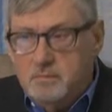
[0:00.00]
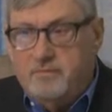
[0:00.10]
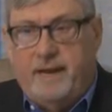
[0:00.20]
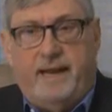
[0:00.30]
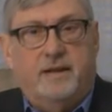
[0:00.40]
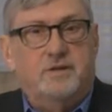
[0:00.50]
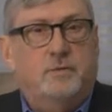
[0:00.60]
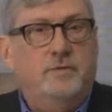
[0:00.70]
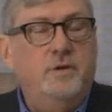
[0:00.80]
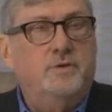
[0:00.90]

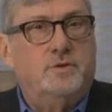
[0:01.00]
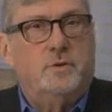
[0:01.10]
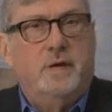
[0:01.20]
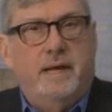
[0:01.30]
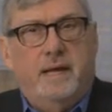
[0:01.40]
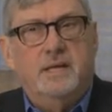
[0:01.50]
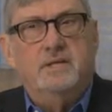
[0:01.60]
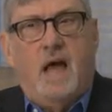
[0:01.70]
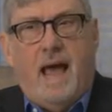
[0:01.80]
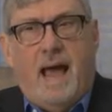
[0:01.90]
financial future is,